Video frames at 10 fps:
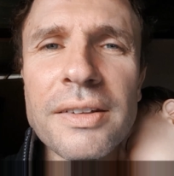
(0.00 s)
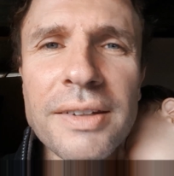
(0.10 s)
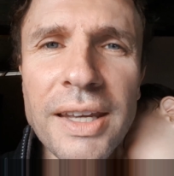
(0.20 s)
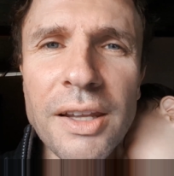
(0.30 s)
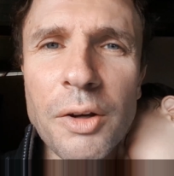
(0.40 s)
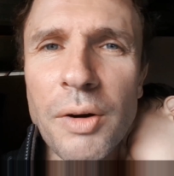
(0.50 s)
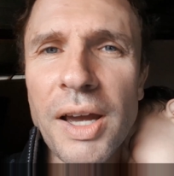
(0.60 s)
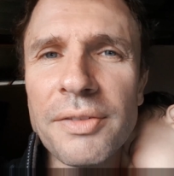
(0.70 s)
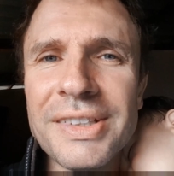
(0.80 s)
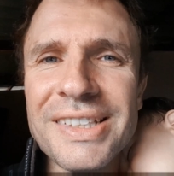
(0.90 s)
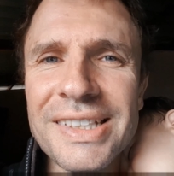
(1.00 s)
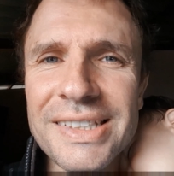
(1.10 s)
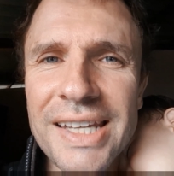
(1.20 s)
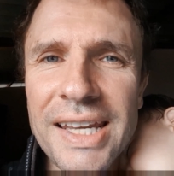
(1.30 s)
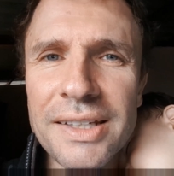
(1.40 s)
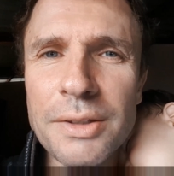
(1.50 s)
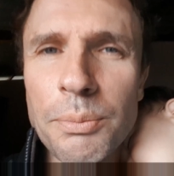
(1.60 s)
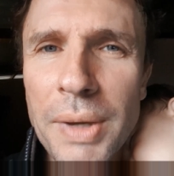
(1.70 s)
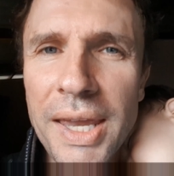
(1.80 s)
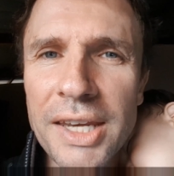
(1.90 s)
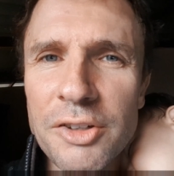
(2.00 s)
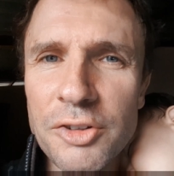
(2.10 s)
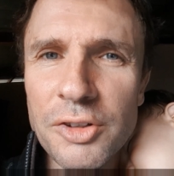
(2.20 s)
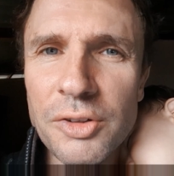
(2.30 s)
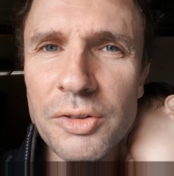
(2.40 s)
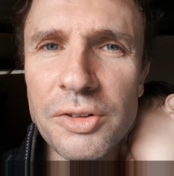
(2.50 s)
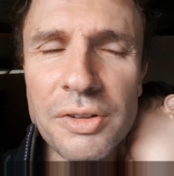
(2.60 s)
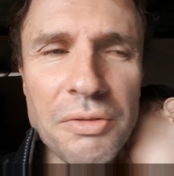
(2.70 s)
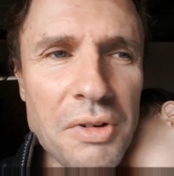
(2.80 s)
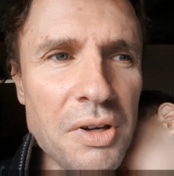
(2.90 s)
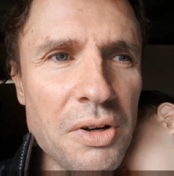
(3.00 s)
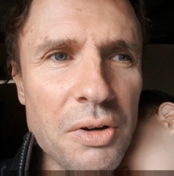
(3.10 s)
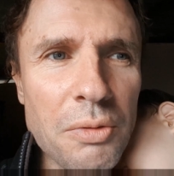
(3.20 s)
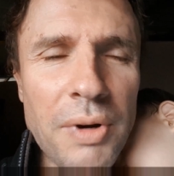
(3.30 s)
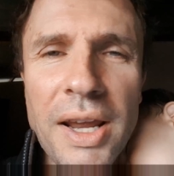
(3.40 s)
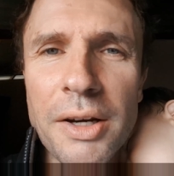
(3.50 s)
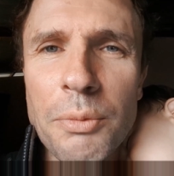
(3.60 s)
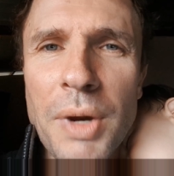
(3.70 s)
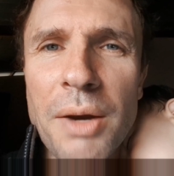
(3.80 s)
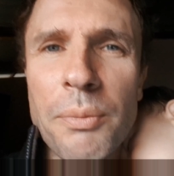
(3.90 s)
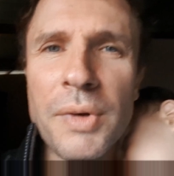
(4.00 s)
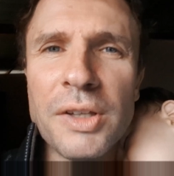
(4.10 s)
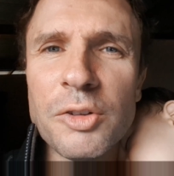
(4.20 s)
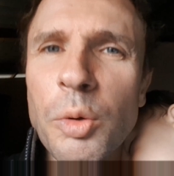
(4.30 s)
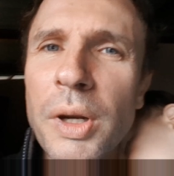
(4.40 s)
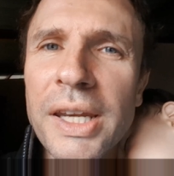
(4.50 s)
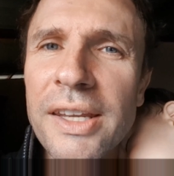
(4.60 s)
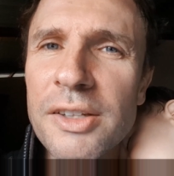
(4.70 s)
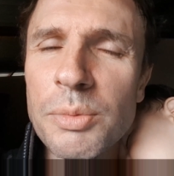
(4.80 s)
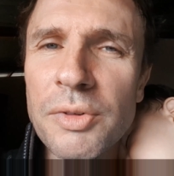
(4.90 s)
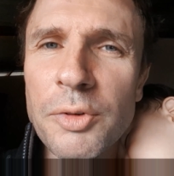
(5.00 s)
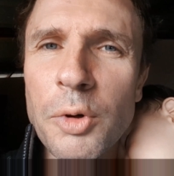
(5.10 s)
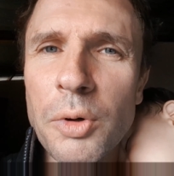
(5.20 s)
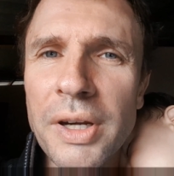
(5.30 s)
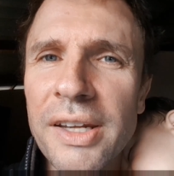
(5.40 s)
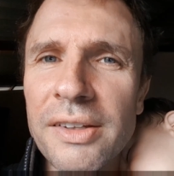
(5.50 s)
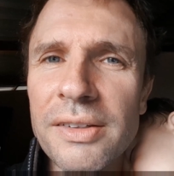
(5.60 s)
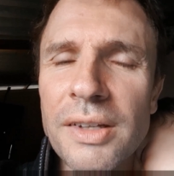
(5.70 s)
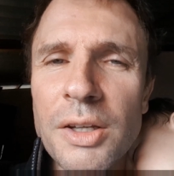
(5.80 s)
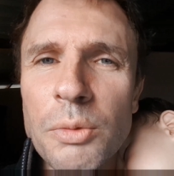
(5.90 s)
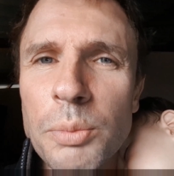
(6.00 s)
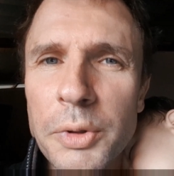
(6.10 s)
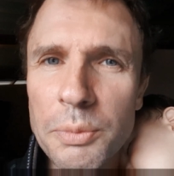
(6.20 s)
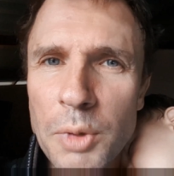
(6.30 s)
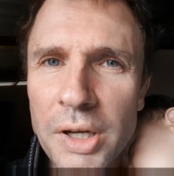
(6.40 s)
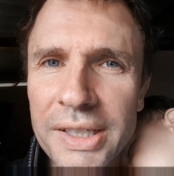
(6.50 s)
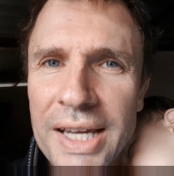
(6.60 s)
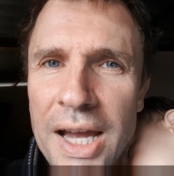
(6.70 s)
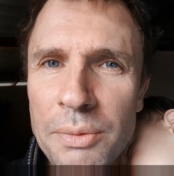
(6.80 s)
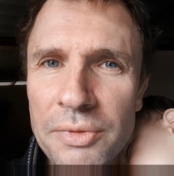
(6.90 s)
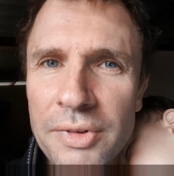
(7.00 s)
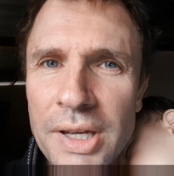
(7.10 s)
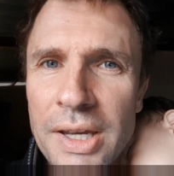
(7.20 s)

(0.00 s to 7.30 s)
telegraphed his intent to ban Jews and round them up 20 years before in his book Mein Kampf.